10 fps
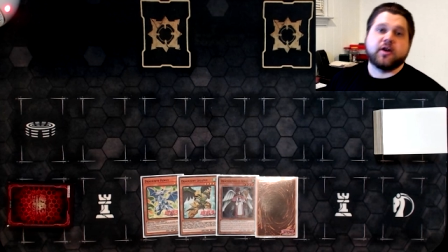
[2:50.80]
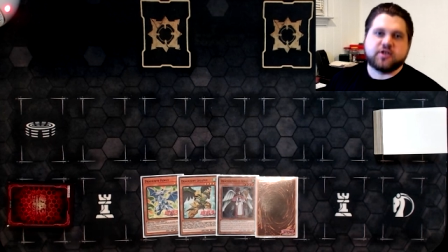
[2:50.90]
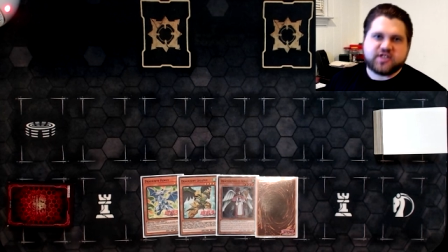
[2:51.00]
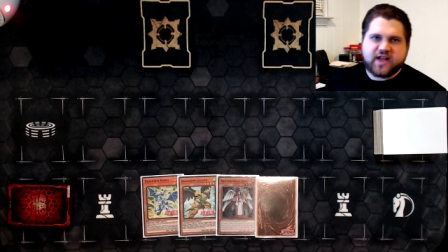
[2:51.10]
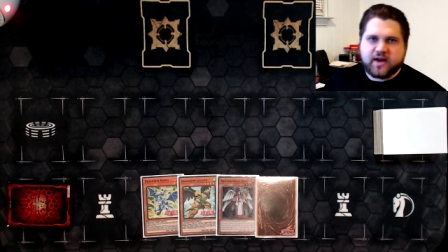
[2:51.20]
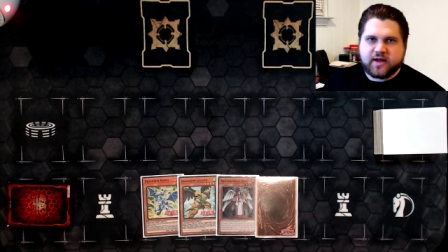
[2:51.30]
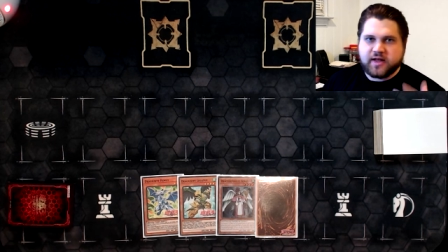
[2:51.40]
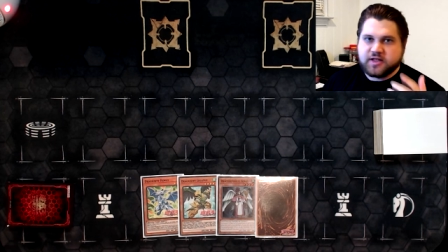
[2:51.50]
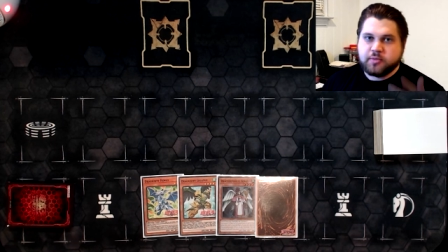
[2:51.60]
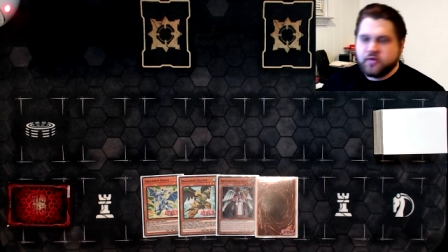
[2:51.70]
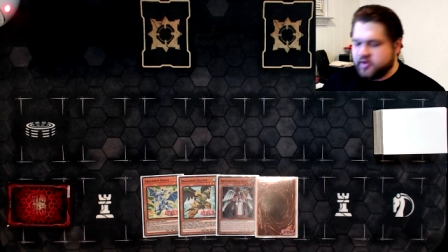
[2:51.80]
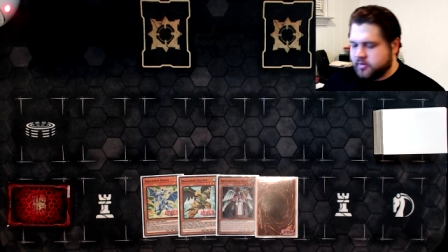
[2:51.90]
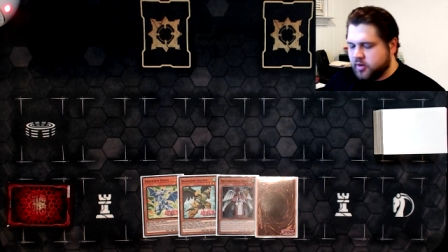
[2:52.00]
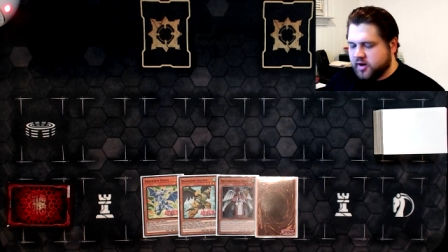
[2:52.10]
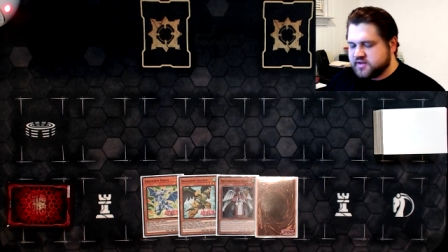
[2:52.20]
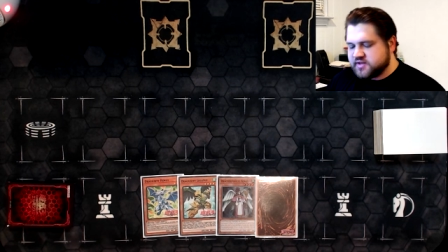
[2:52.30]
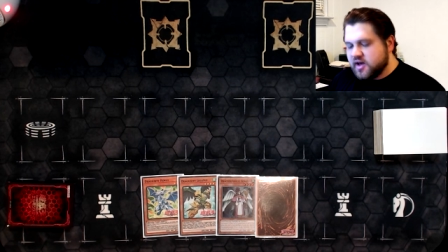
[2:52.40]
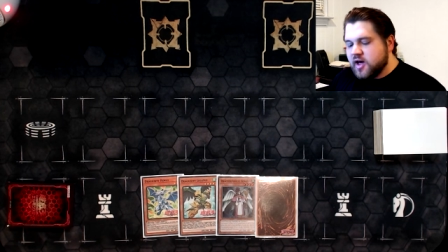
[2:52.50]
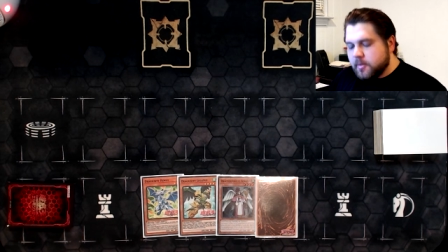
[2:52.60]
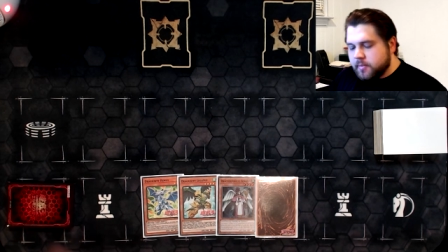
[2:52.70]
of understanding its moving
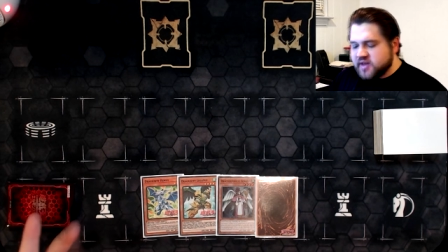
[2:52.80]
parts.